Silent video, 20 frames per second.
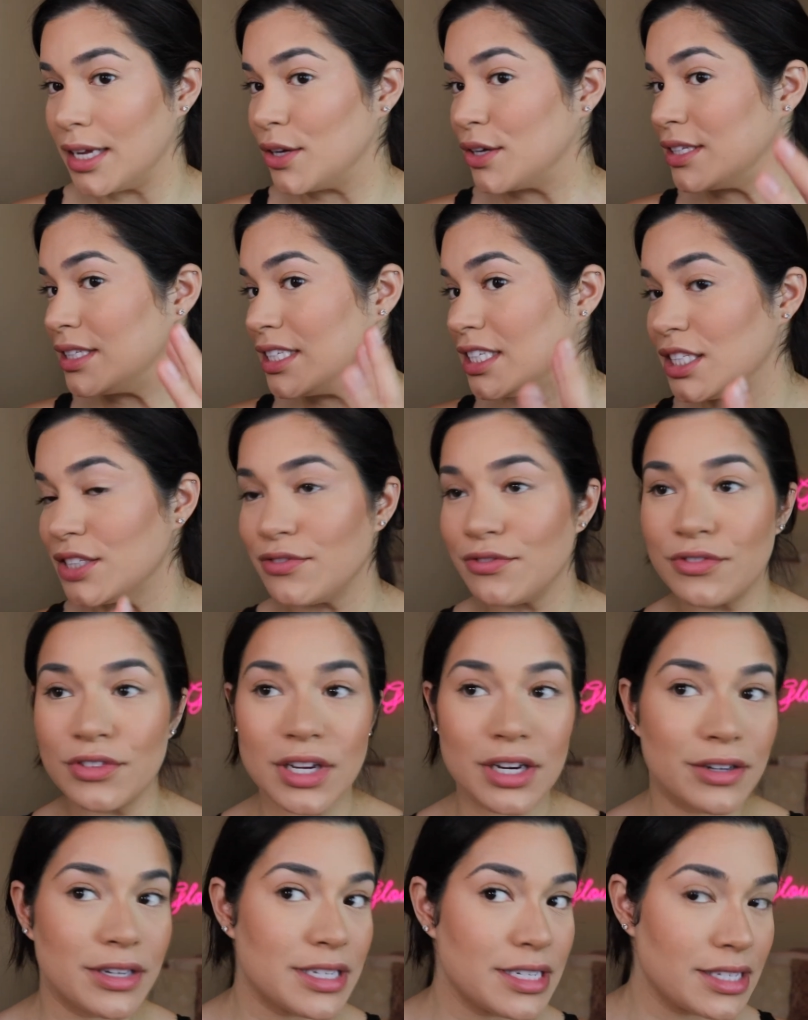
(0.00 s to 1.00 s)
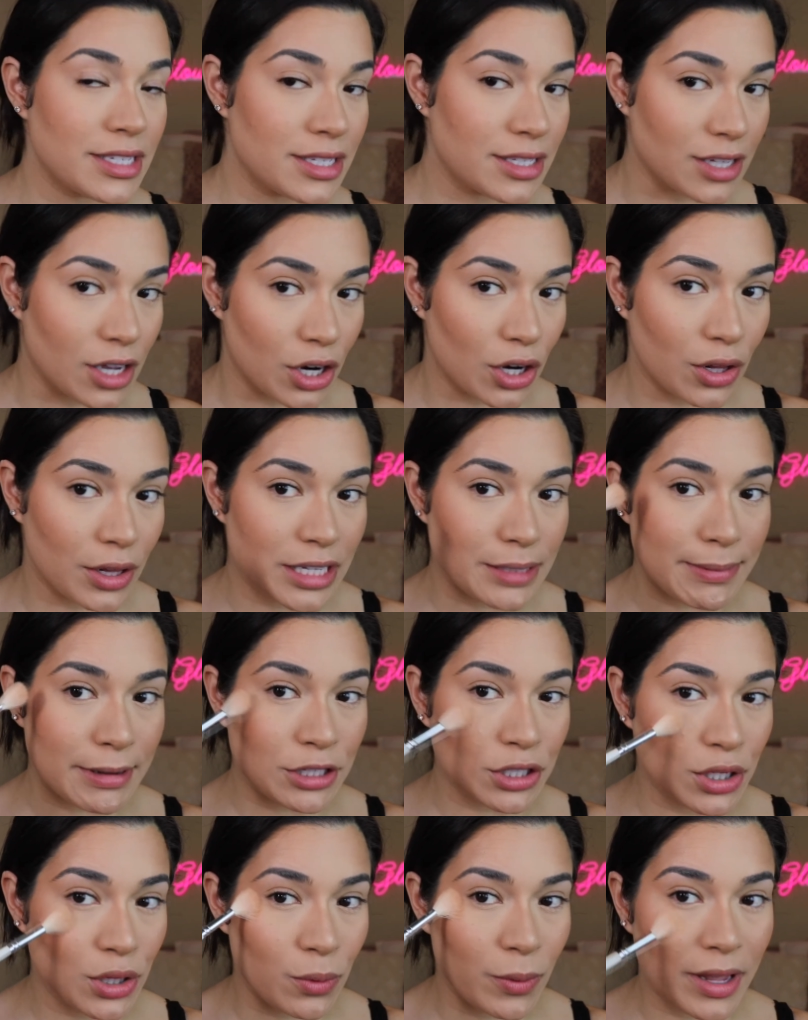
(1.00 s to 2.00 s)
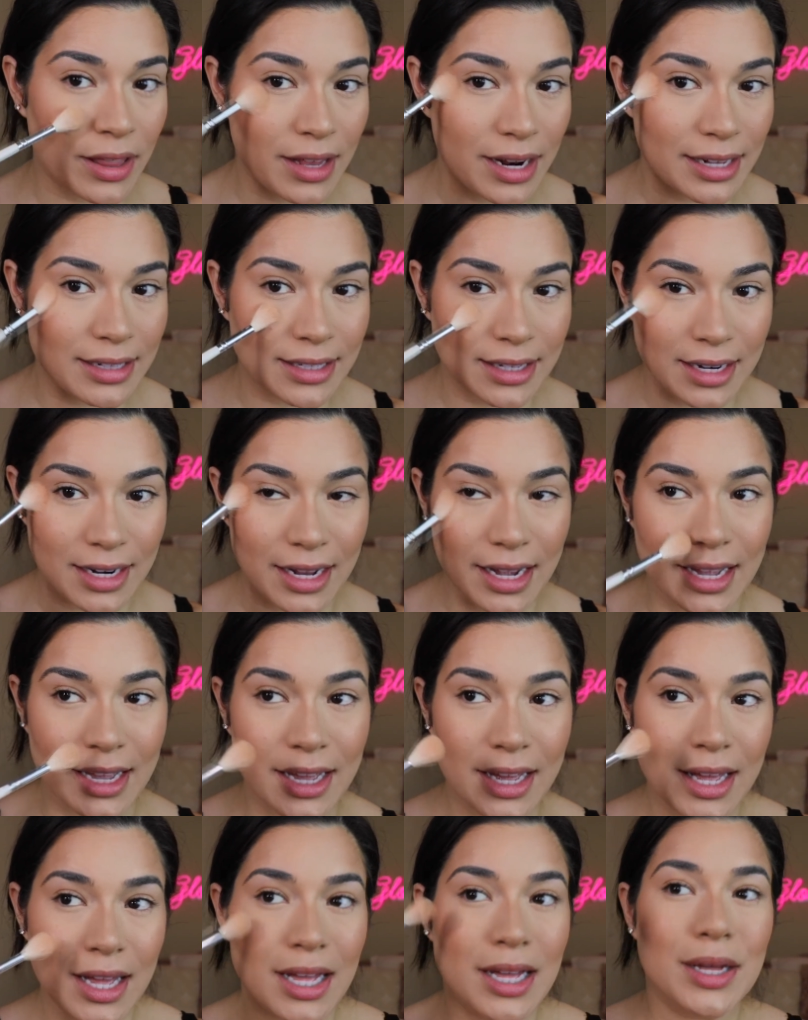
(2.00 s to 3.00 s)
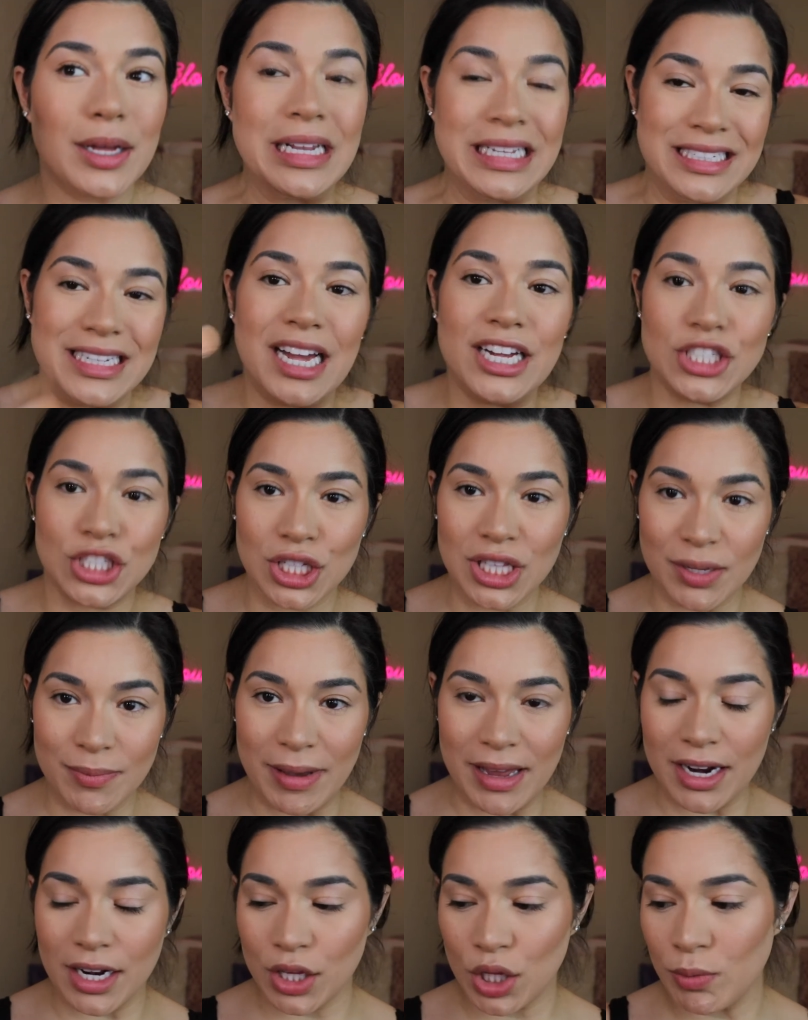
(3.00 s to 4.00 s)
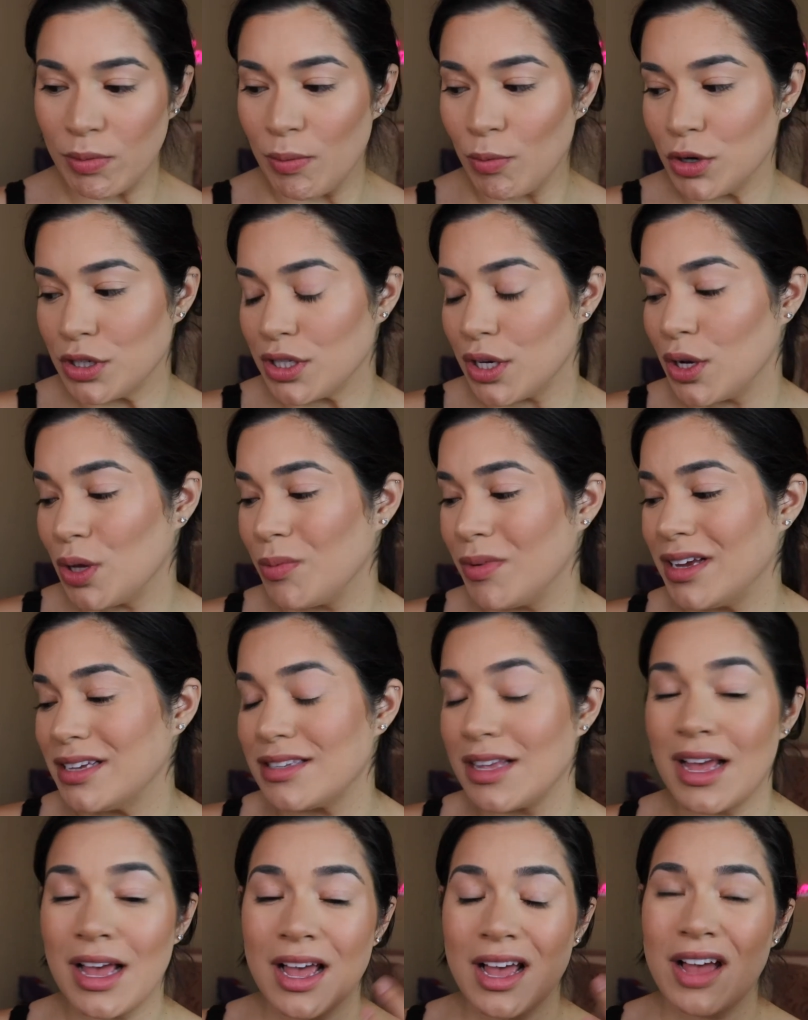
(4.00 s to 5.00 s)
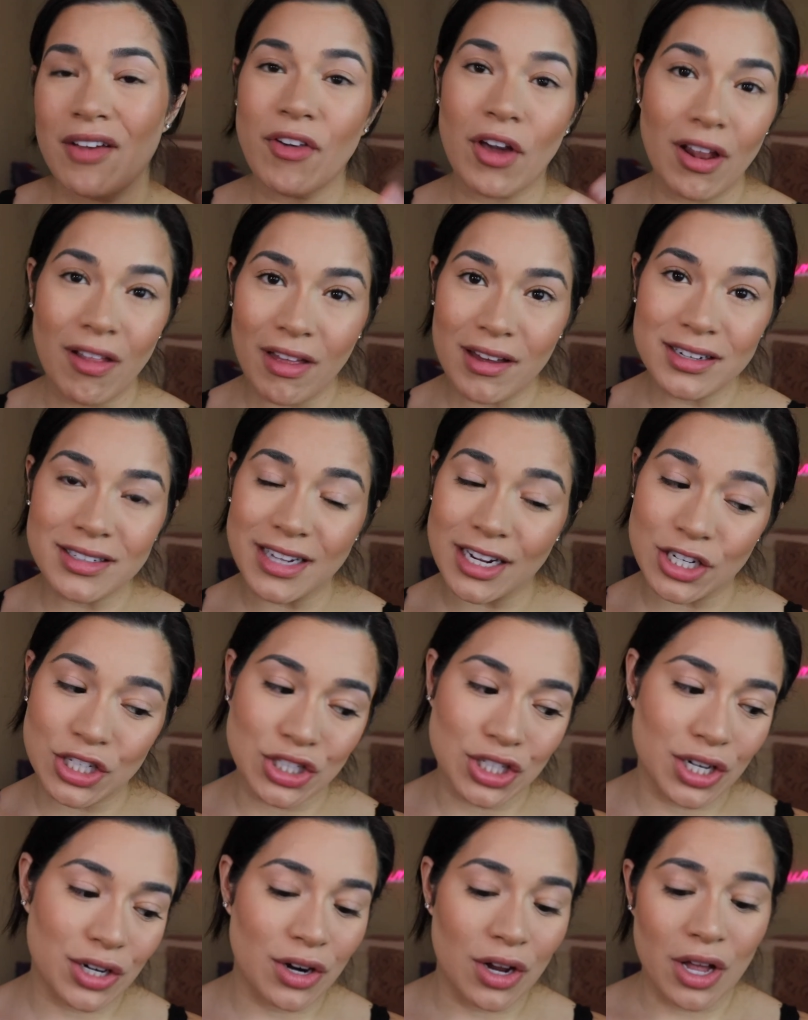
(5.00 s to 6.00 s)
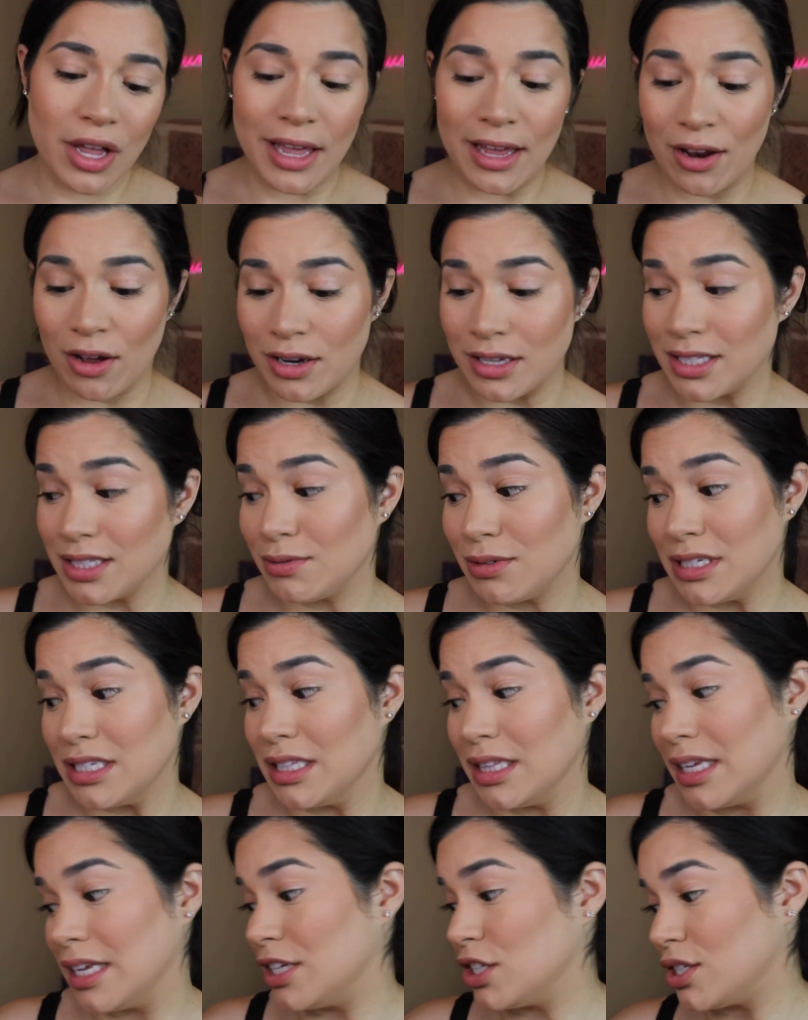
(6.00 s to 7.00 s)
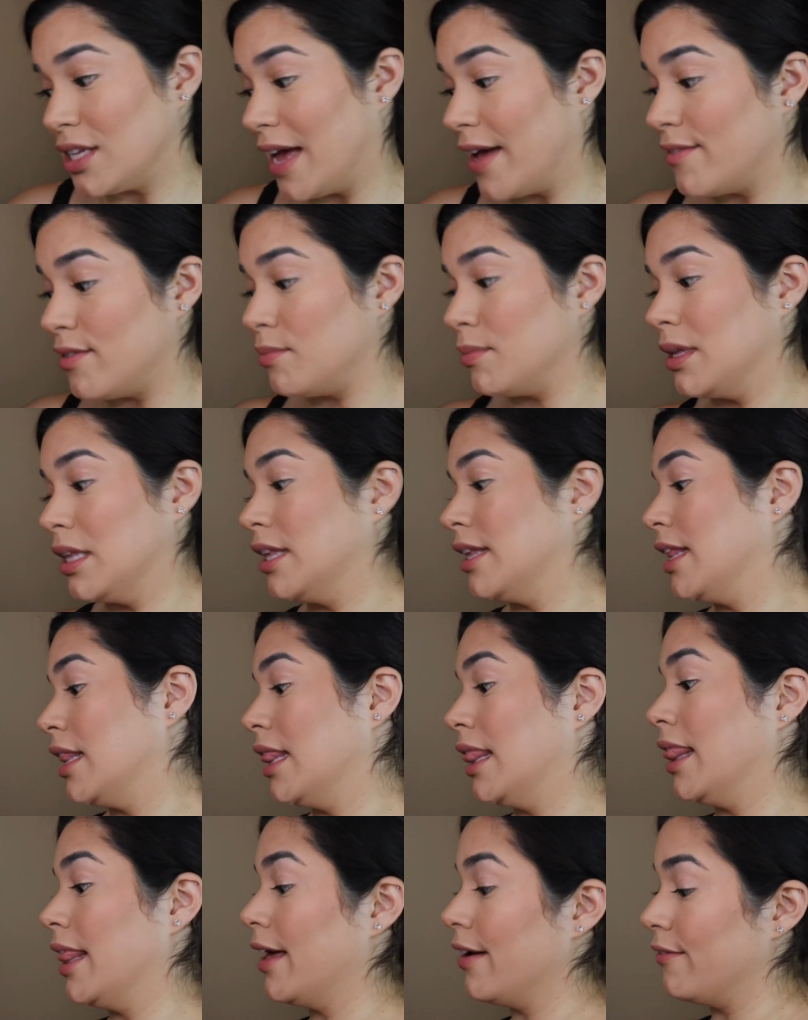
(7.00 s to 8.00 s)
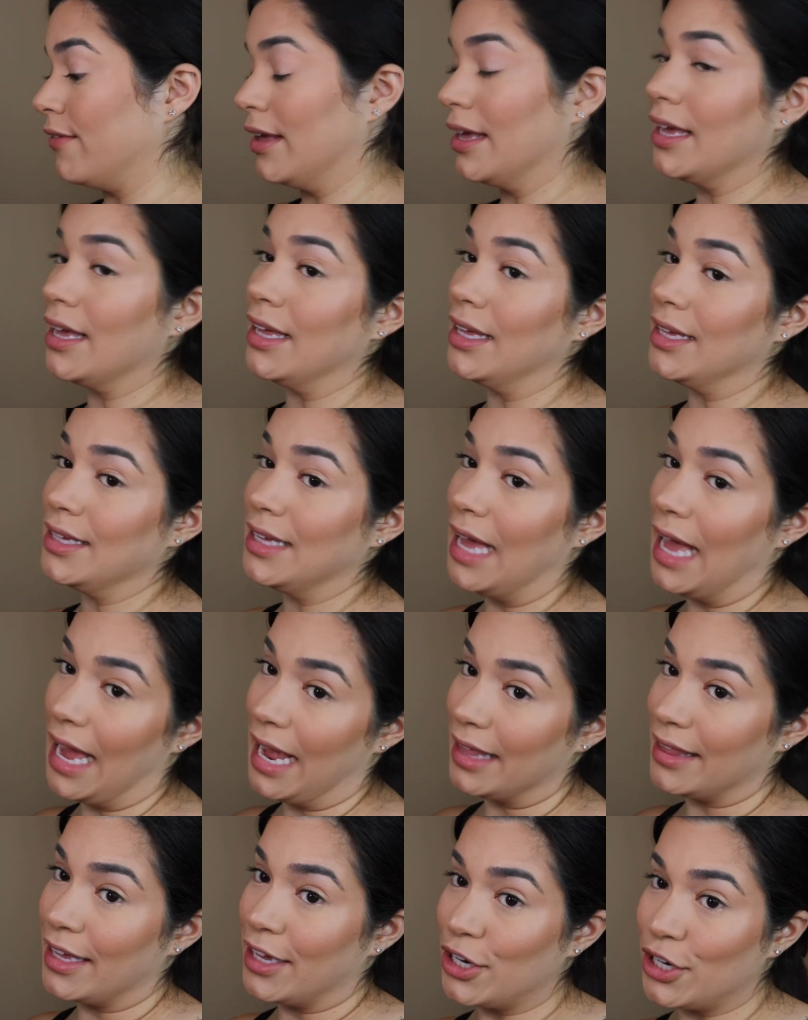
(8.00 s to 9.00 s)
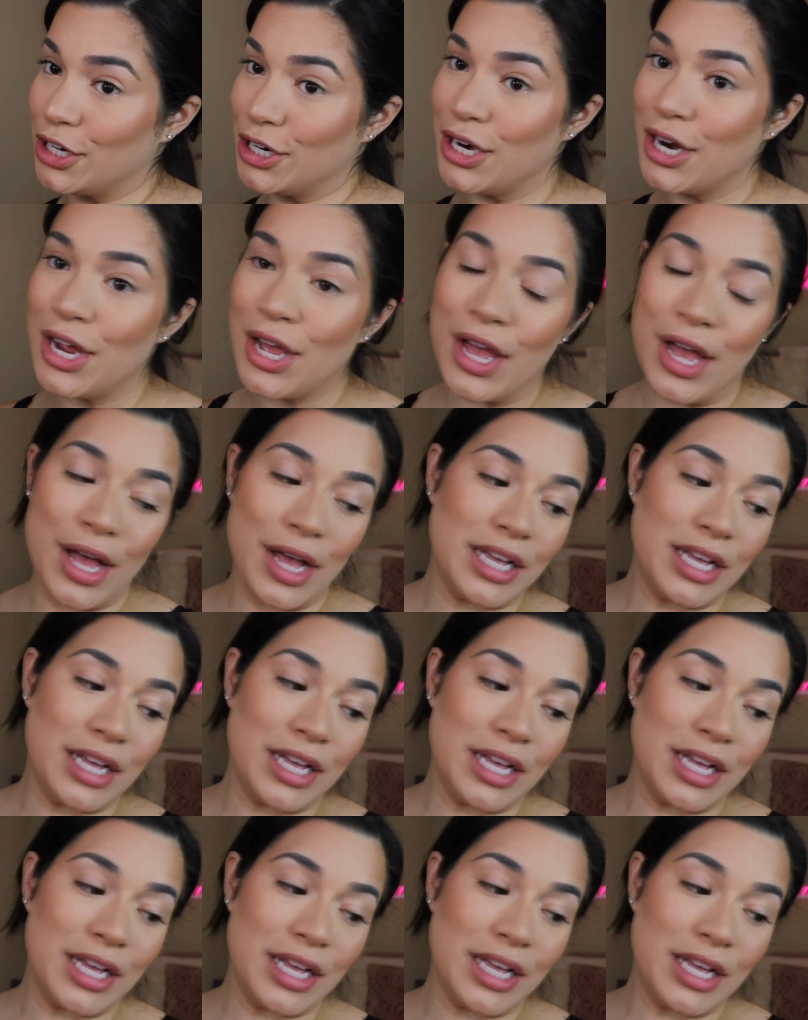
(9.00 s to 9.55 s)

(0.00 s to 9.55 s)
You can see it's very subtle, especially the way that I did it. I intentionally made it a little bit more subtle because I've got a lot of texture, and honestly, recently I just haven't been loving highlighter.